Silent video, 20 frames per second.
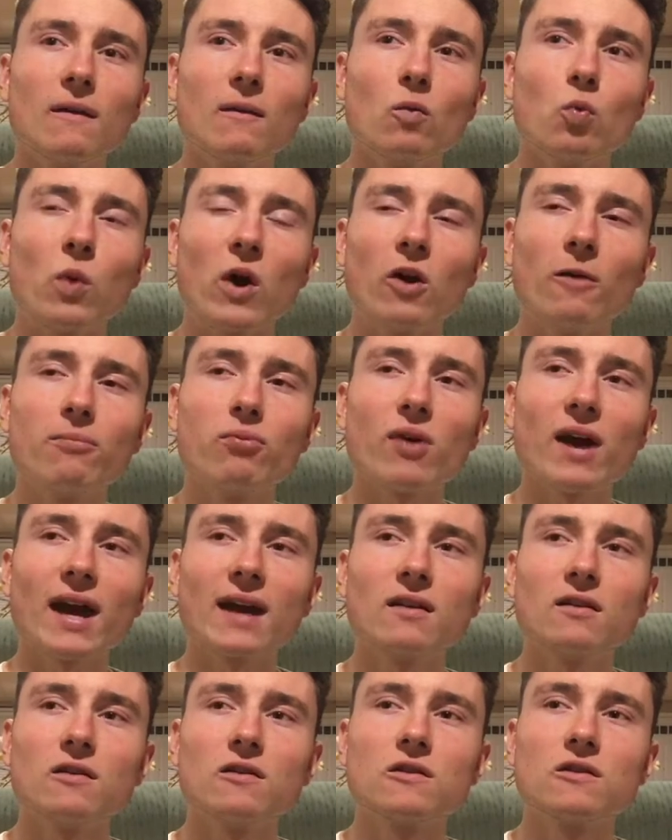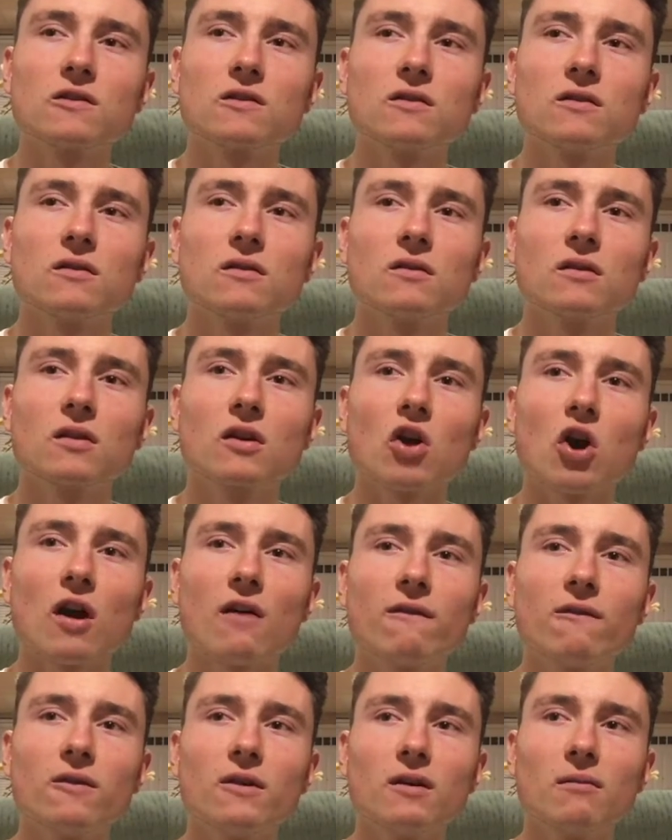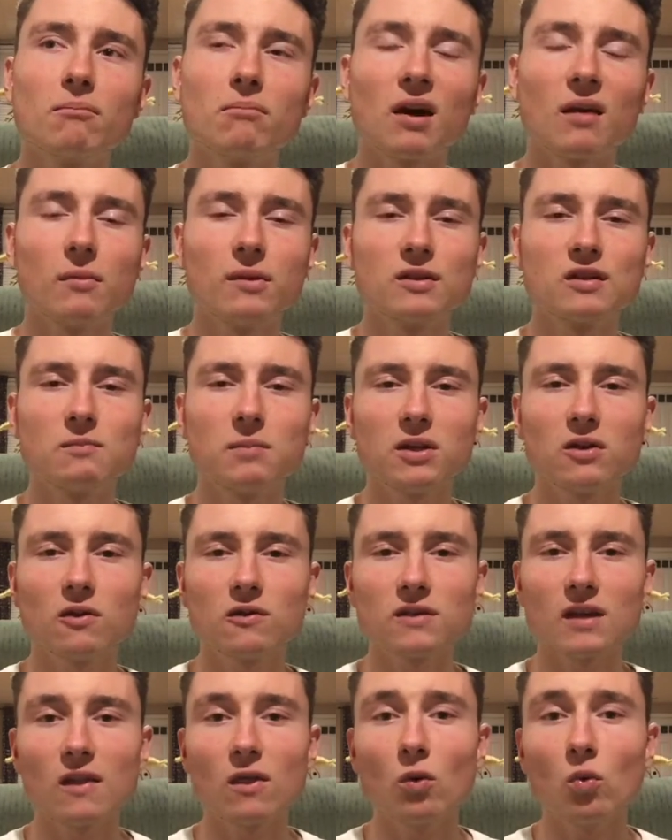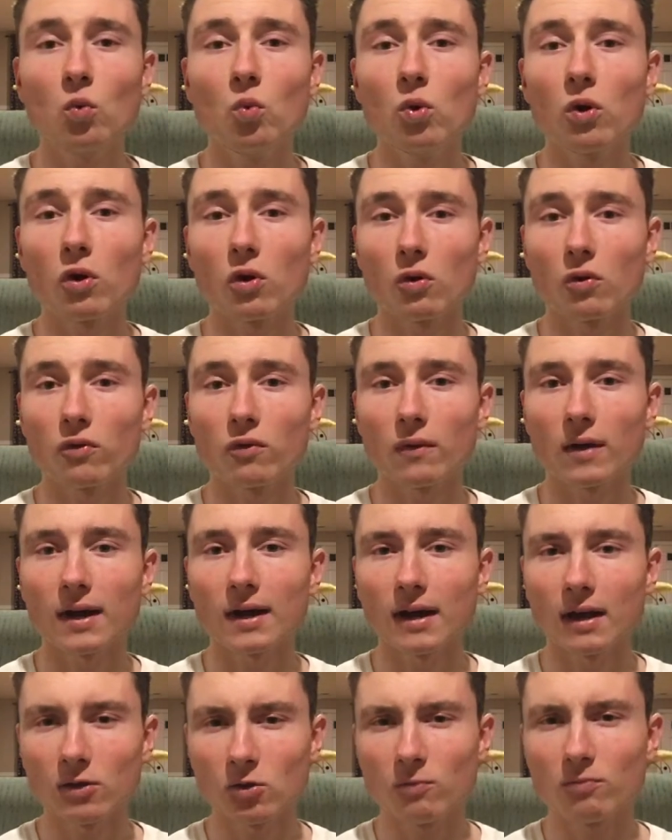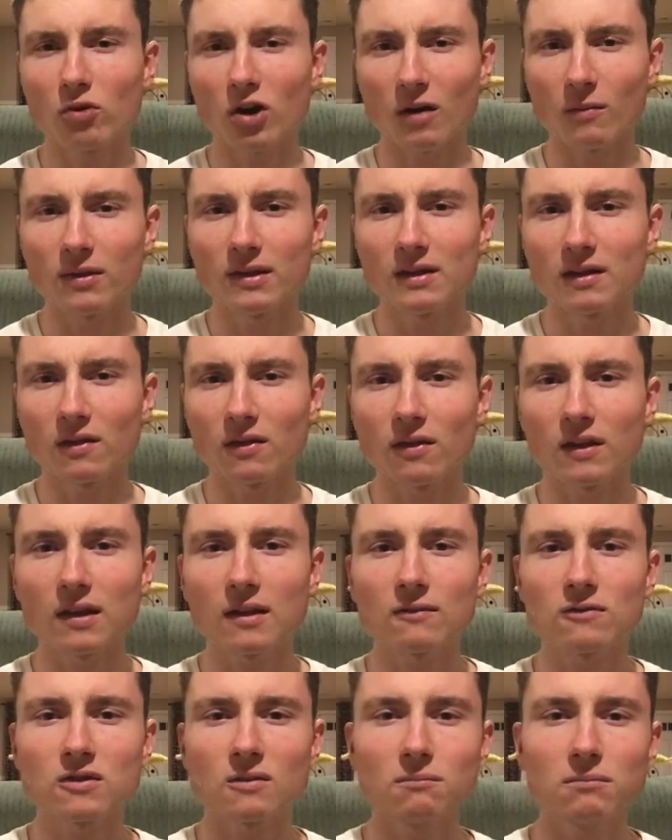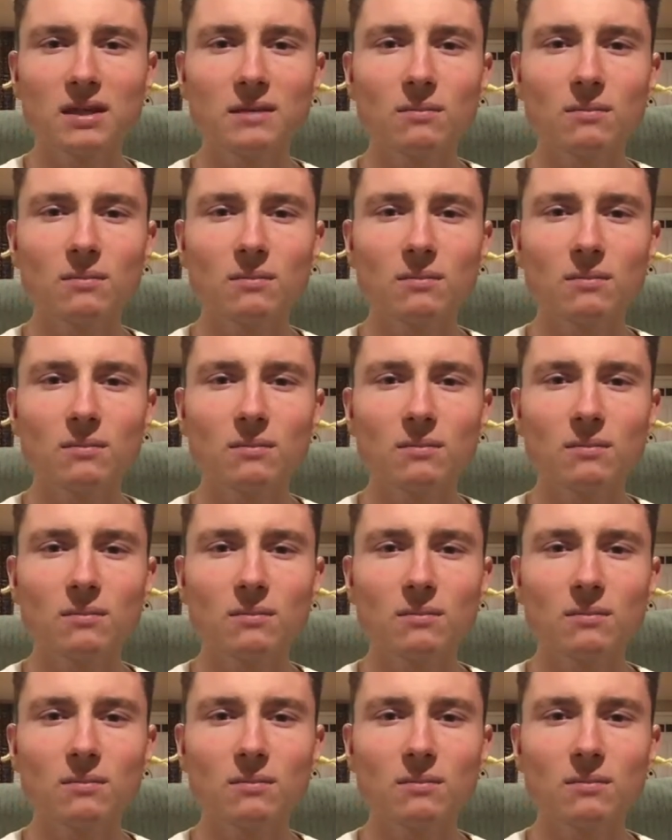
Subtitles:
well-practiced, confident public speakers in the world, right? And you probably can think of some